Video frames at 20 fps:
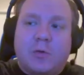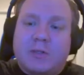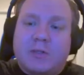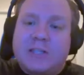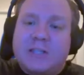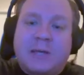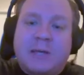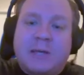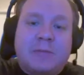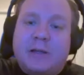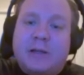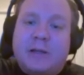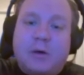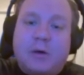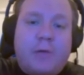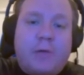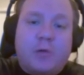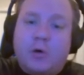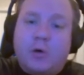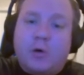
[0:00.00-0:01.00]
is doing the same
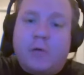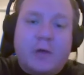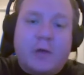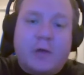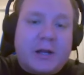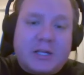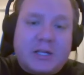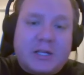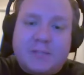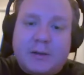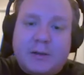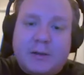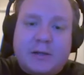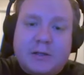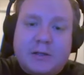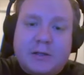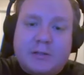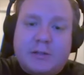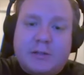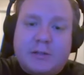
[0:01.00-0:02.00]
thing over and over again,
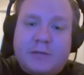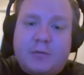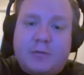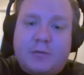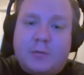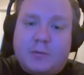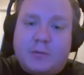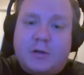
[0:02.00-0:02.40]
expecting a different